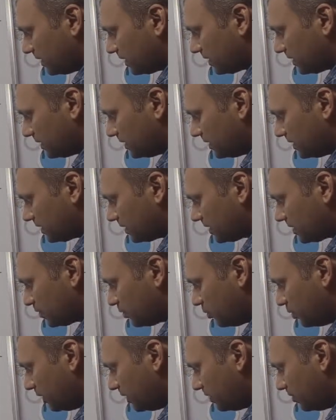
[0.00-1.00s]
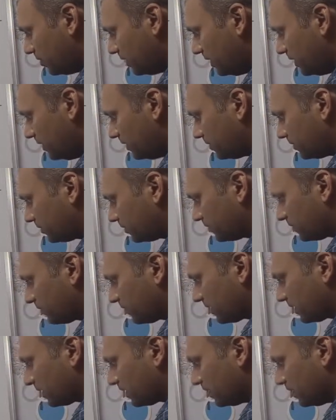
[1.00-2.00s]
us say this is point P.
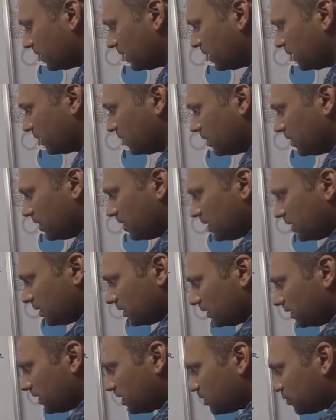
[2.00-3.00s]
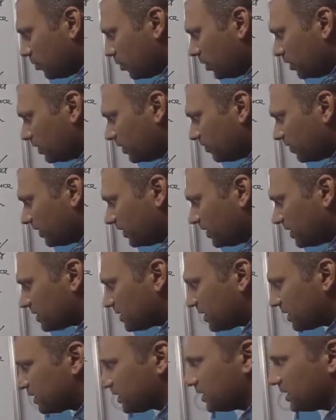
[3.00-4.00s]
Okay. This point of
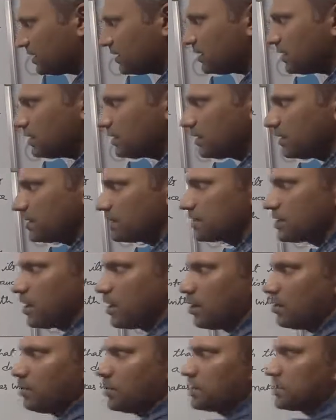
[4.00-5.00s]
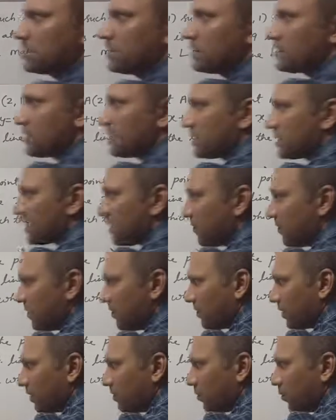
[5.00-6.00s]
intersection is how much distance away
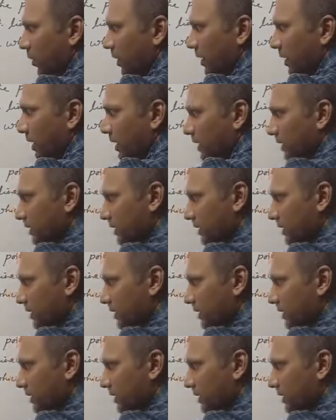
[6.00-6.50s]
from point A?